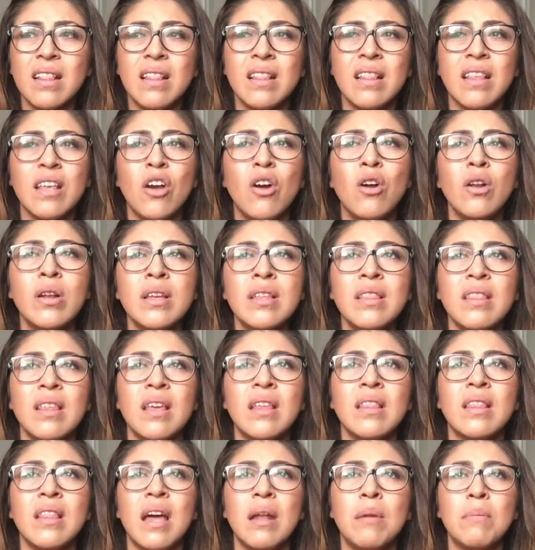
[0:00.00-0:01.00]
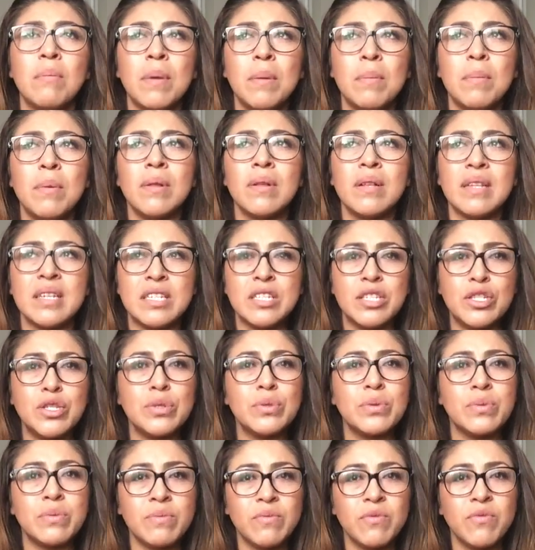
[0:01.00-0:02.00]
the only thing that people can
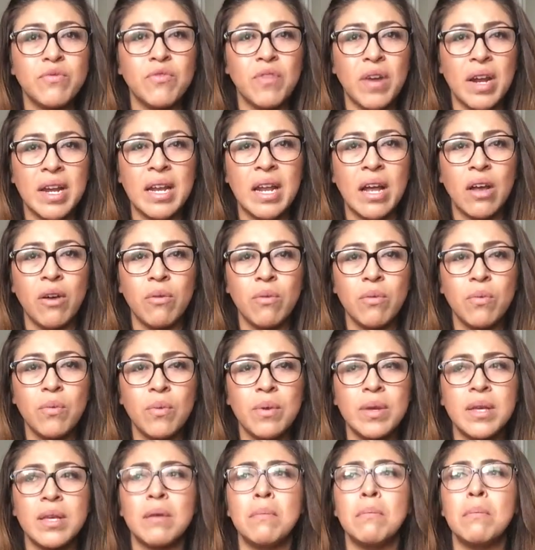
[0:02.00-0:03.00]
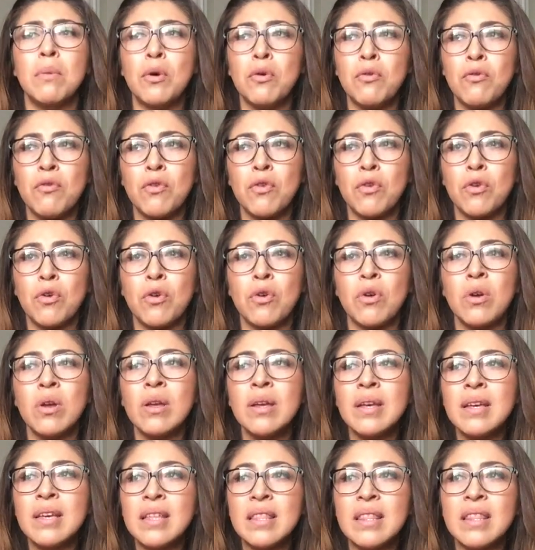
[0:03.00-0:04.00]
do right now. We can vote for
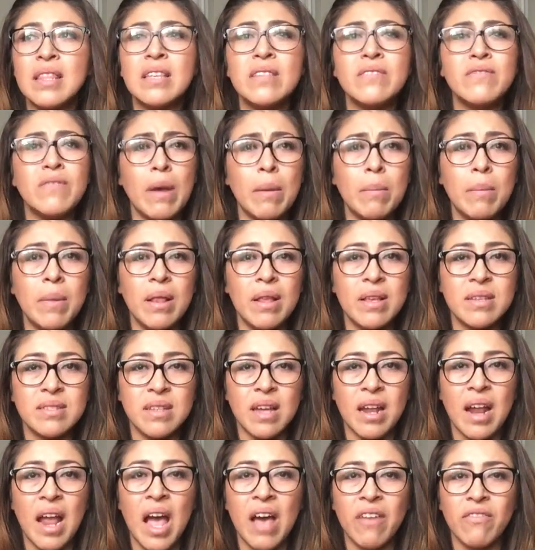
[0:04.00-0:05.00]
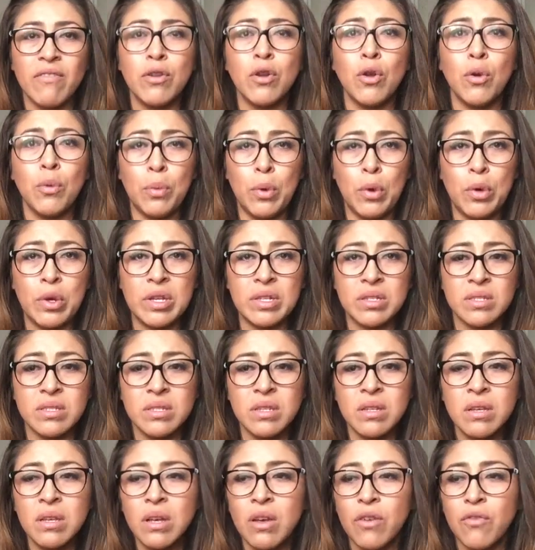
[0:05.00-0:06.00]
these families that have no voice,
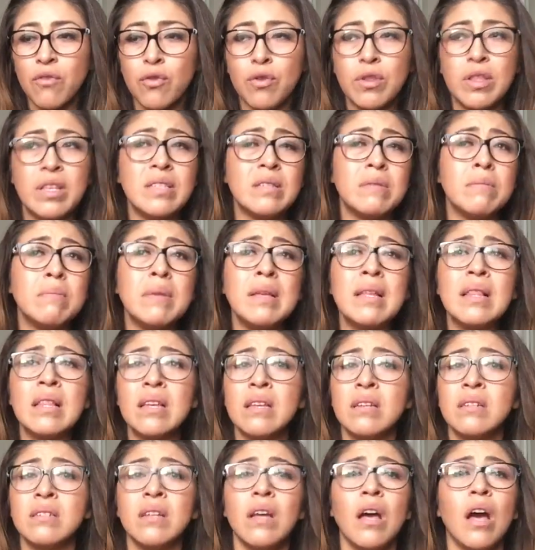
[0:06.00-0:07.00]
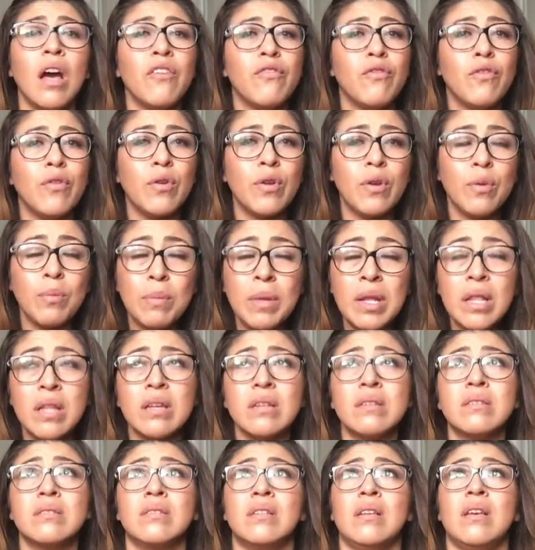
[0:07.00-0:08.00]
for these millions
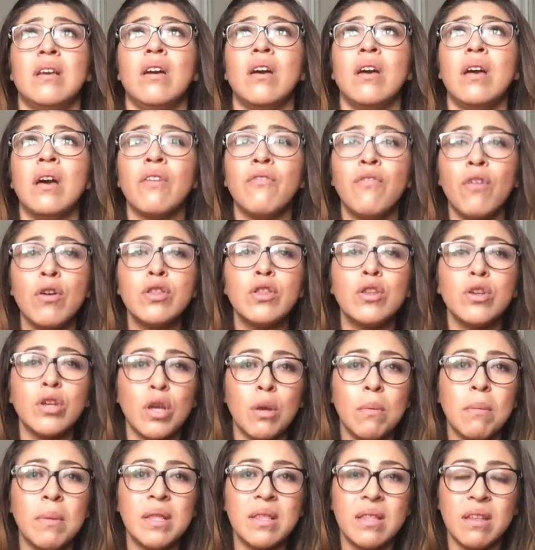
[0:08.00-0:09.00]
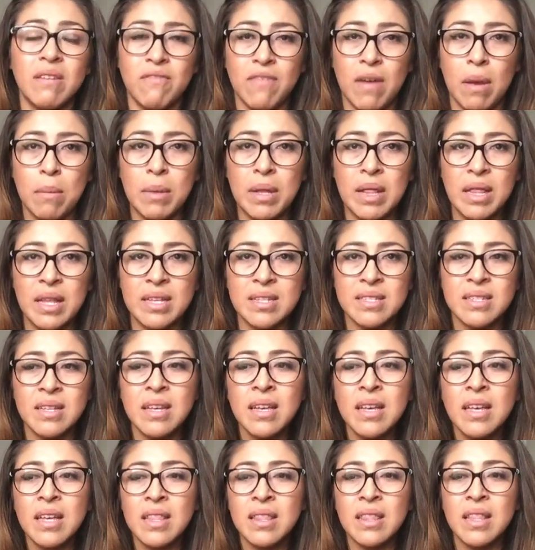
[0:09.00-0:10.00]
of undocumented families
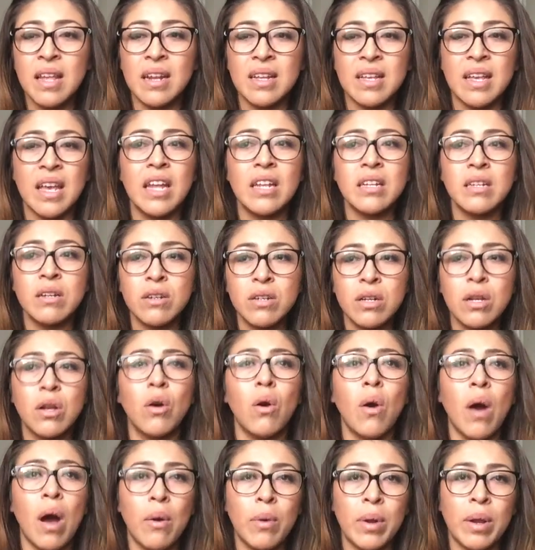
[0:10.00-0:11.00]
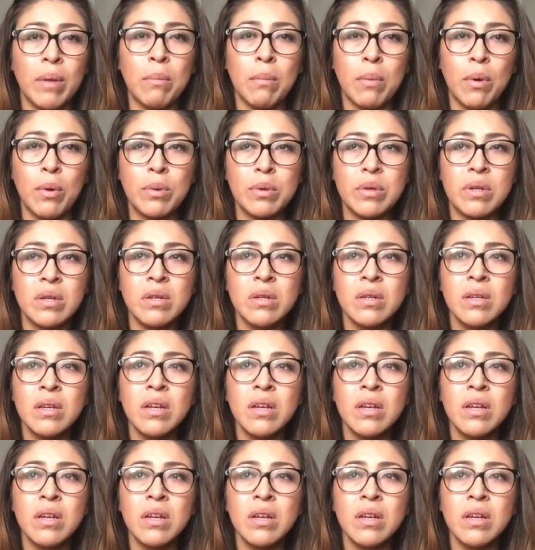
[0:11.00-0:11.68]
that cannot go out and vote.